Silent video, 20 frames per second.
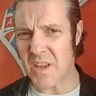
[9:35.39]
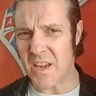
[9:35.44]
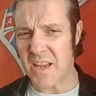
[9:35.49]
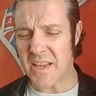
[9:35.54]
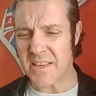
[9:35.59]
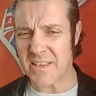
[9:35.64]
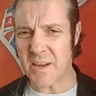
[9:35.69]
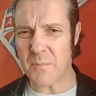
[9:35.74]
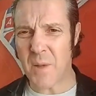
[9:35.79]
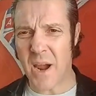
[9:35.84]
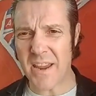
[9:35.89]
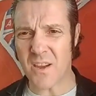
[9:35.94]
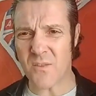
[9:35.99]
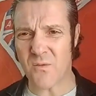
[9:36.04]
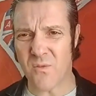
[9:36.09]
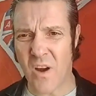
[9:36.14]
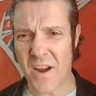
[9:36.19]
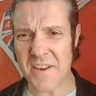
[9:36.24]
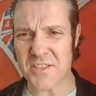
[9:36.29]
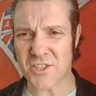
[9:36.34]
Now, my
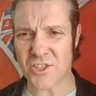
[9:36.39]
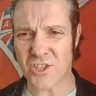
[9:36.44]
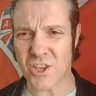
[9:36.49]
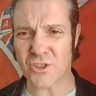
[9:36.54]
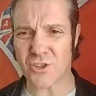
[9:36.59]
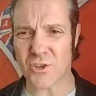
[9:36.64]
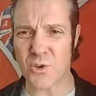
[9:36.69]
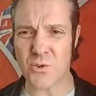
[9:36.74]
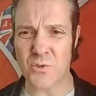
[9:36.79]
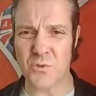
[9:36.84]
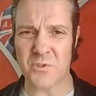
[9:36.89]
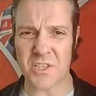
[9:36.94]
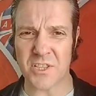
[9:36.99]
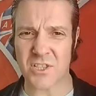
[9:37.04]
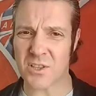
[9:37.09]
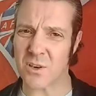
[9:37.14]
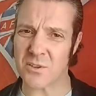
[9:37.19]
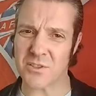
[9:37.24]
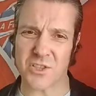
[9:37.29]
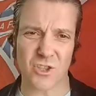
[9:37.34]
advice to the
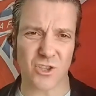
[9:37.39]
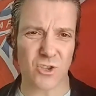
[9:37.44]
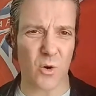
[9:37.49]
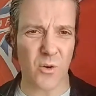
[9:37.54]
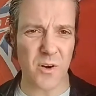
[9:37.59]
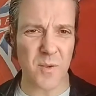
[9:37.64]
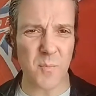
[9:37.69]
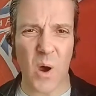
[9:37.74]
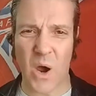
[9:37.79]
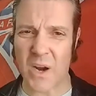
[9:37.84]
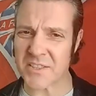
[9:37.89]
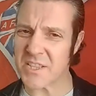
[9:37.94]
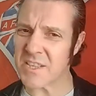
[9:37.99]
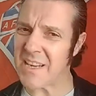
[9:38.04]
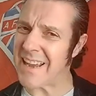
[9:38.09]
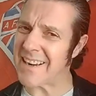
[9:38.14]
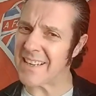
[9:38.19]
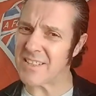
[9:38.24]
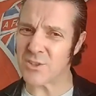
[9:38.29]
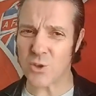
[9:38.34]
Scottish Tory party, and
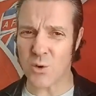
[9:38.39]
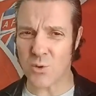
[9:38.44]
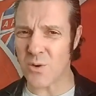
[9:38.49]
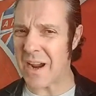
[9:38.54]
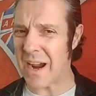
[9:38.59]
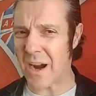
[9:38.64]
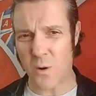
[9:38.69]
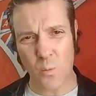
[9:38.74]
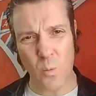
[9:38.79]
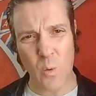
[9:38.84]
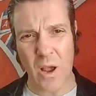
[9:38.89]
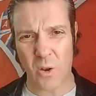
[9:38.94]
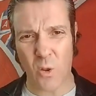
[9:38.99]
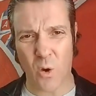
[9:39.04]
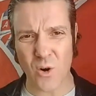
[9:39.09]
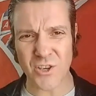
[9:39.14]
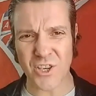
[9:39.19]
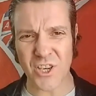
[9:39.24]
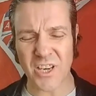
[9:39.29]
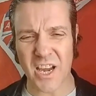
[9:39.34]
I don't know how well
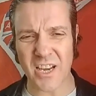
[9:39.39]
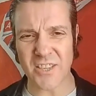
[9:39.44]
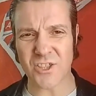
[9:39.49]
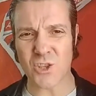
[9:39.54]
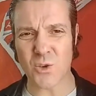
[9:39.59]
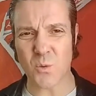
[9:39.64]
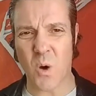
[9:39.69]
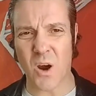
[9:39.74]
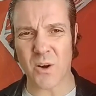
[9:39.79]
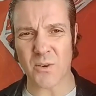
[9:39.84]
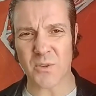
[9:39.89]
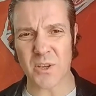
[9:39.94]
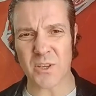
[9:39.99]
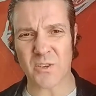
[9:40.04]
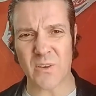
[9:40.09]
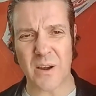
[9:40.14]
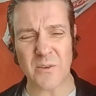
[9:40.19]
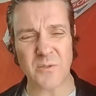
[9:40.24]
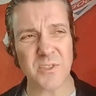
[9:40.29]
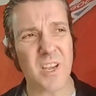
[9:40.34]
organised you are on the
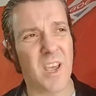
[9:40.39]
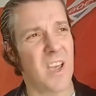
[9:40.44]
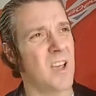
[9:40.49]
ground,